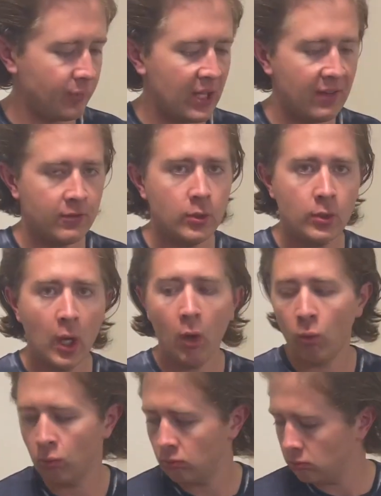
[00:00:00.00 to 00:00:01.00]
If
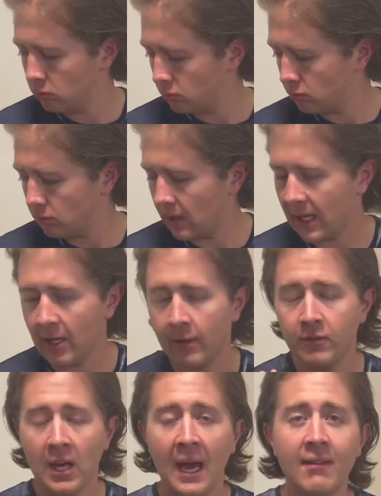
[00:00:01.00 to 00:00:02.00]

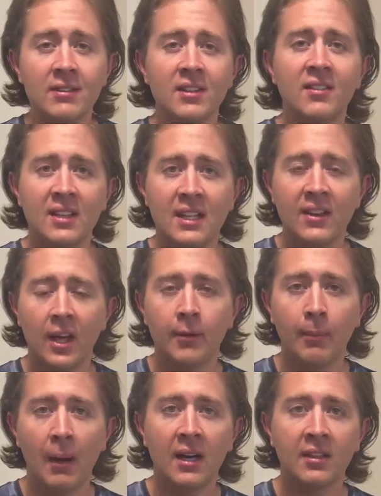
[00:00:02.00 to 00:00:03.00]
you haven't seen the
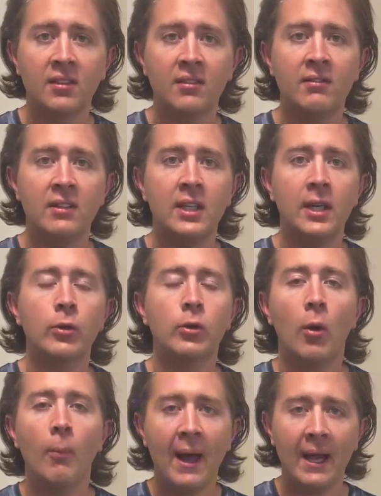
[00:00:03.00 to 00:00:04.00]
unboxing video,
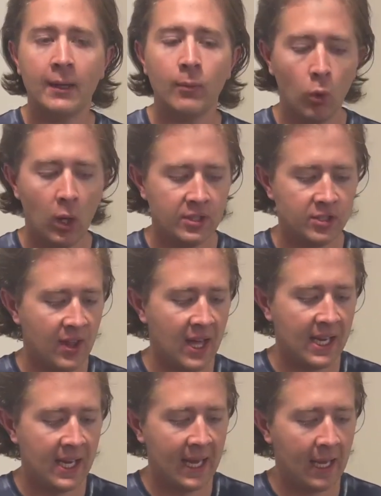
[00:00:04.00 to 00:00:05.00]
go back and watch
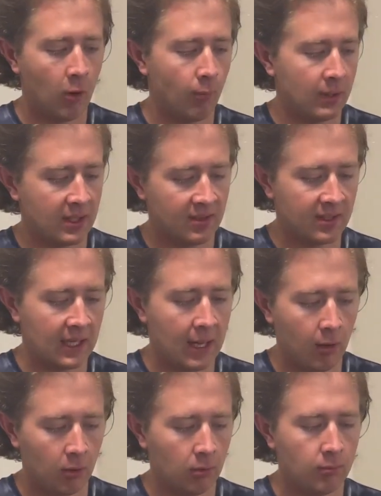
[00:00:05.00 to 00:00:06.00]
that now because
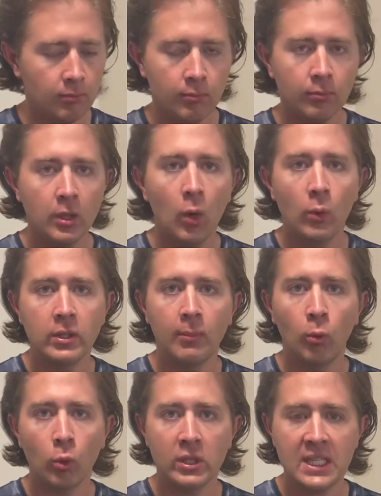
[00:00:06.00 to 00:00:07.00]
it'll go into
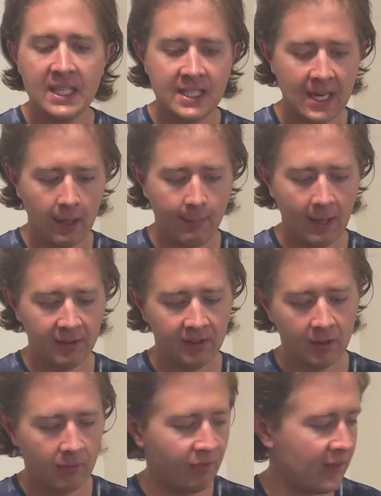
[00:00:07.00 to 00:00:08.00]
more detail about
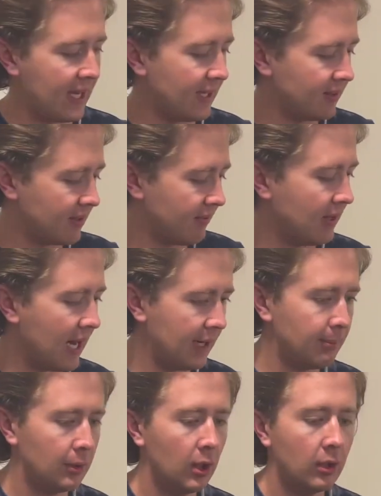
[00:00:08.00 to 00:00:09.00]
certain things. I've got
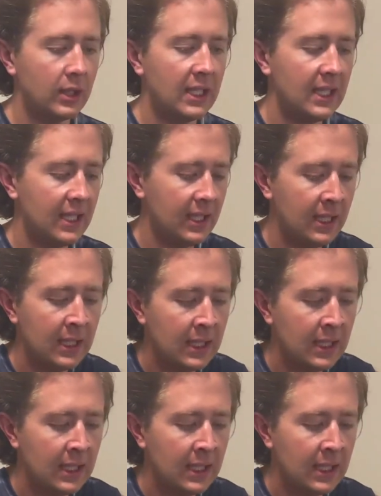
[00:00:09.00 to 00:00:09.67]
it plugged in.